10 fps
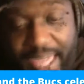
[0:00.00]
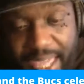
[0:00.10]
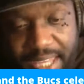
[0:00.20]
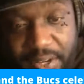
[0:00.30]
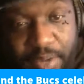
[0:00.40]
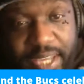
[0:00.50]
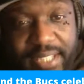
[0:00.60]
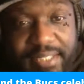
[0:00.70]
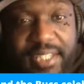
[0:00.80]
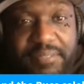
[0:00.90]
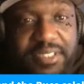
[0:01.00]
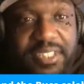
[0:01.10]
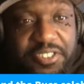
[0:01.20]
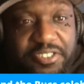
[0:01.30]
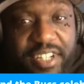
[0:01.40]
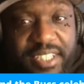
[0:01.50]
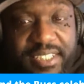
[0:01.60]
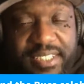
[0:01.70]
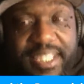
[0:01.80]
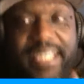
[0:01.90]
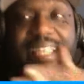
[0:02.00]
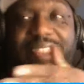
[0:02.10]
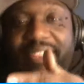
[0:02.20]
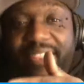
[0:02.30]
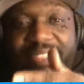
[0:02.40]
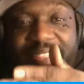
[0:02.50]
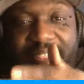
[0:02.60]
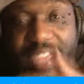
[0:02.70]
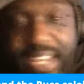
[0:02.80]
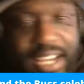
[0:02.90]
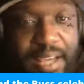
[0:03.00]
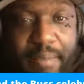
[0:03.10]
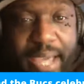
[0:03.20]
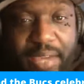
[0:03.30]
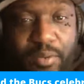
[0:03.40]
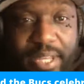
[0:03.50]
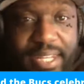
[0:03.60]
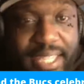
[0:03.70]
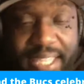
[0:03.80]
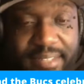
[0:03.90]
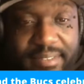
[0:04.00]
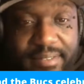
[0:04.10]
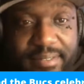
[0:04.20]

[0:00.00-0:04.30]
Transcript: And the way their team is constructed, they could come back and win it again.